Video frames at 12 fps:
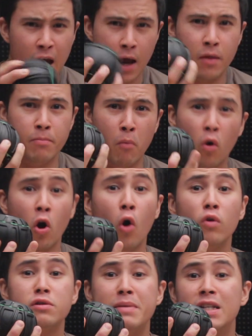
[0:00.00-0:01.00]
and more
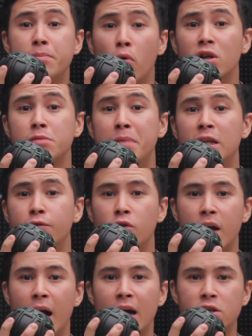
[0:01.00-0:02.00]
holes means more space for
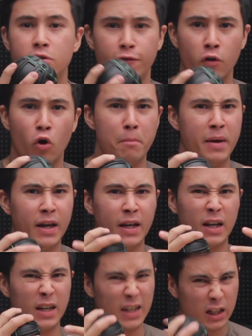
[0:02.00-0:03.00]
gas to flow,
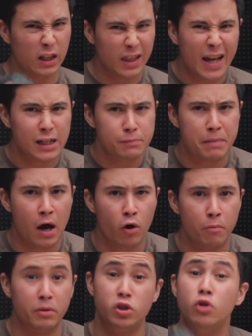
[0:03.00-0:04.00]
meaning little less
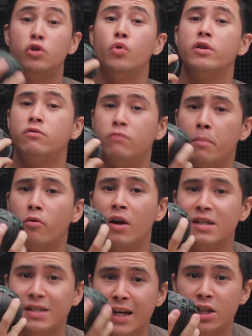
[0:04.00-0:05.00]
power, but due to its
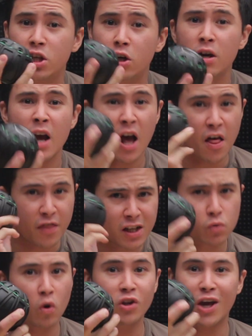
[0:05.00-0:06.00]
rubberized nature,
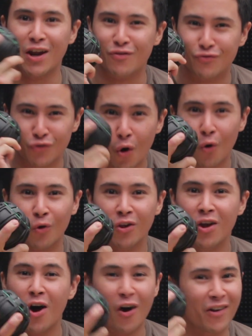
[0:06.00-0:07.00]
this one can roll
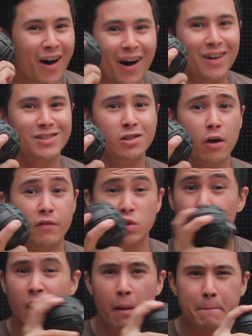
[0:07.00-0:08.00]
on hard
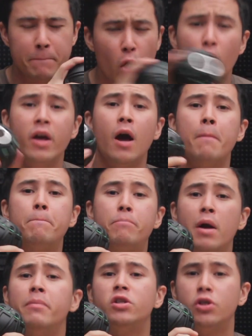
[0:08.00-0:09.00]
surface without blowing up
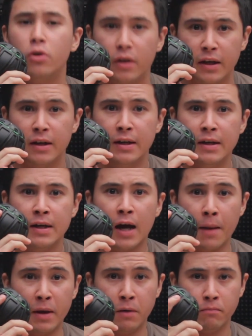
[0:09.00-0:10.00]
prematurely.
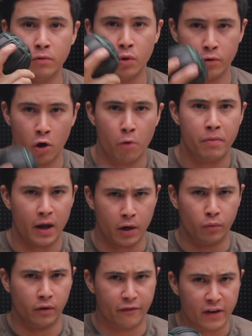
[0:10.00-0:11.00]
I mean, you would hope that
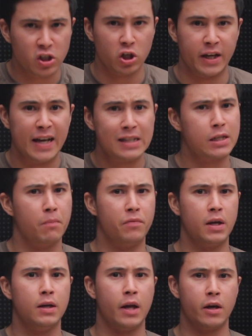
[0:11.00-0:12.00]
it will eventually hit
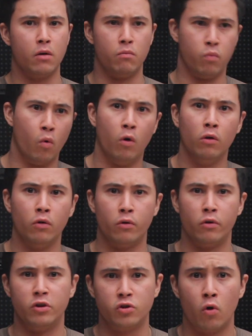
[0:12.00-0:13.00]
something like a wall
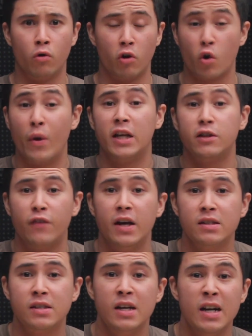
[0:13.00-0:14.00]
or a door or a quick's
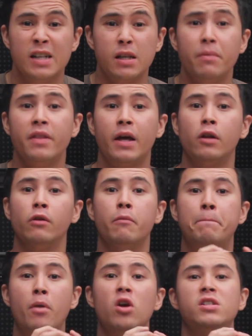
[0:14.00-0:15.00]
face, something that will
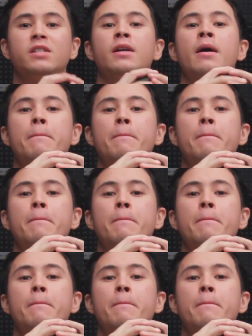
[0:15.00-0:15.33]
burst